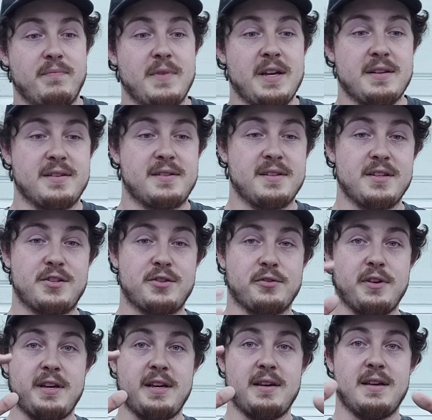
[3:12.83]
it
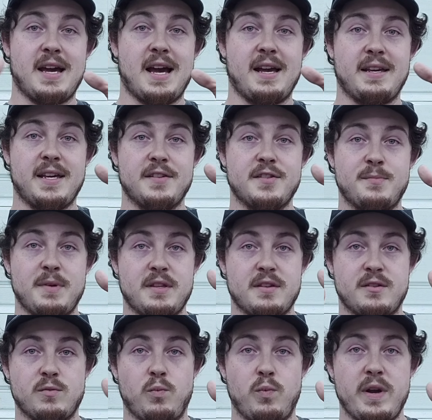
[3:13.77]
essentially gives me
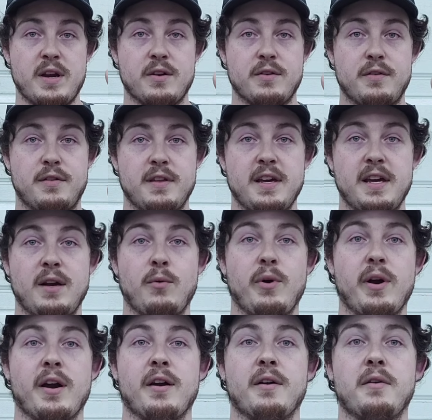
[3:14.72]
this weird thing
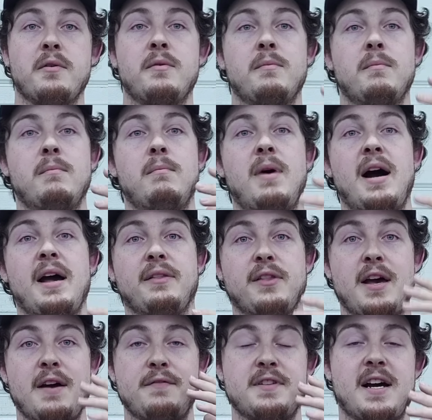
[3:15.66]
where
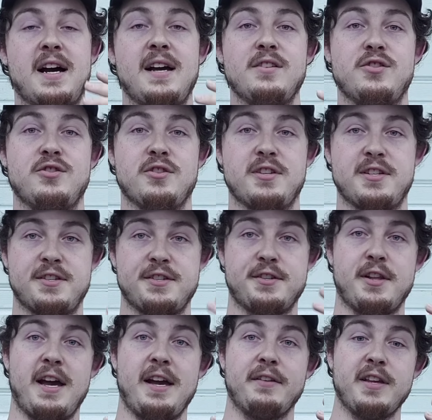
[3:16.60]
my left eye is
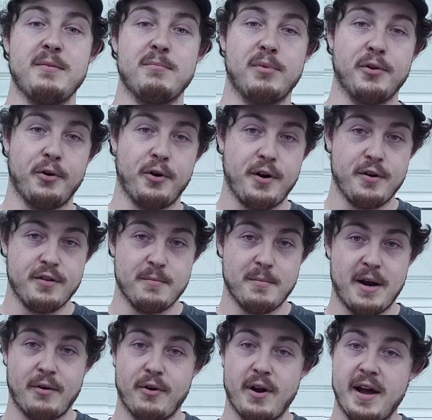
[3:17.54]
just slightly blurrier than
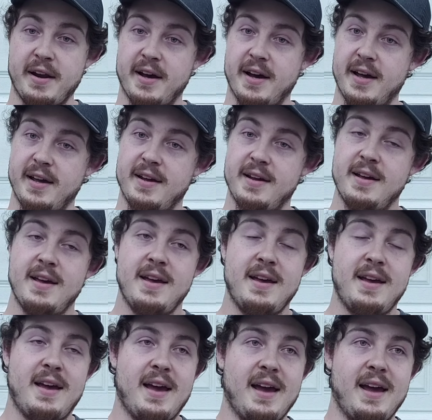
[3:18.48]
my right eye,
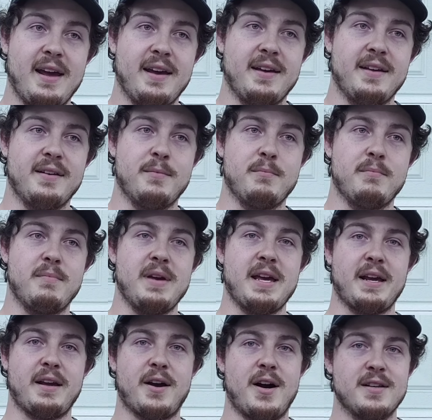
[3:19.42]
and
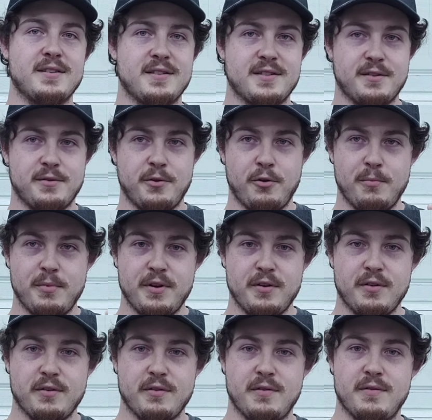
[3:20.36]
it causes a little bit
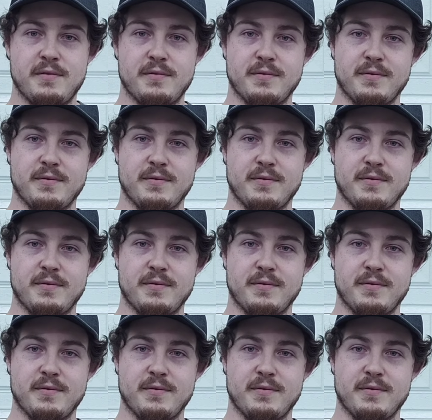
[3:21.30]
of